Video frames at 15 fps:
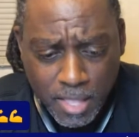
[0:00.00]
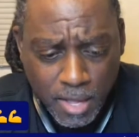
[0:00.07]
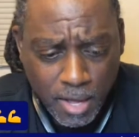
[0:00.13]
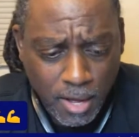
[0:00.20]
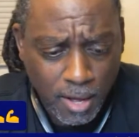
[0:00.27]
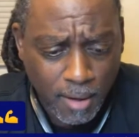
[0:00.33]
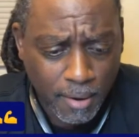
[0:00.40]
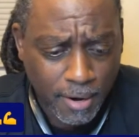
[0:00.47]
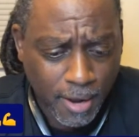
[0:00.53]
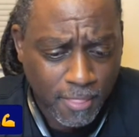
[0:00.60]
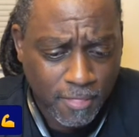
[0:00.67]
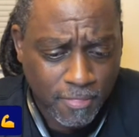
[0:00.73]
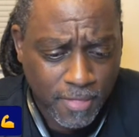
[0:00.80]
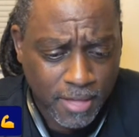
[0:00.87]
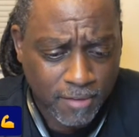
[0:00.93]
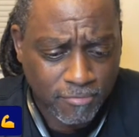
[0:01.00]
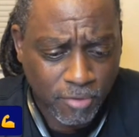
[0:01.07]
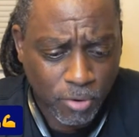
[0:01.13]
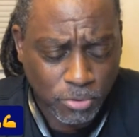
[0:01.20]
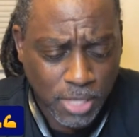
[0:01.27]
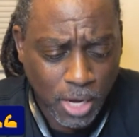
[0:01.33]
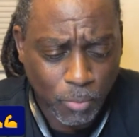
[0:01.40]
Another thing,
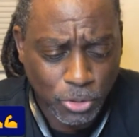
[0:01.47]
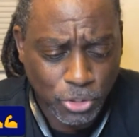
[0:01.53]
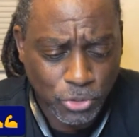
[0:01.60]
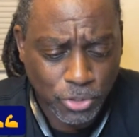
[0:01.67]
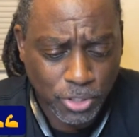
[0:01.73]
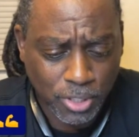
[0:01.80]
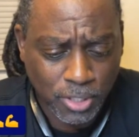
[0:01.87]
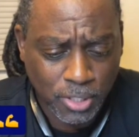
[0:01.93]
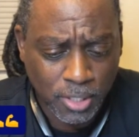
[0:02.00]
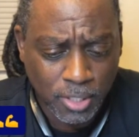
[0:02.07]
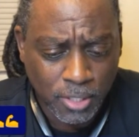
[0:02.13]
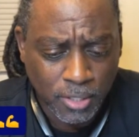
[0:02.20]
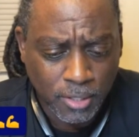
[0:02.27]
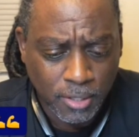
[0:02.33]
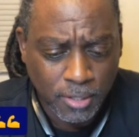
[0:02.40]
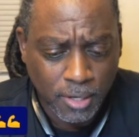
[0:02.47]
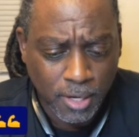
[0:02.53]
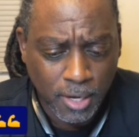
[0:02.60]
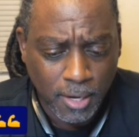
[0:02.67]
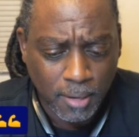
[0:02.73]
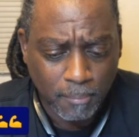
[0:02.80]
folks, I want you to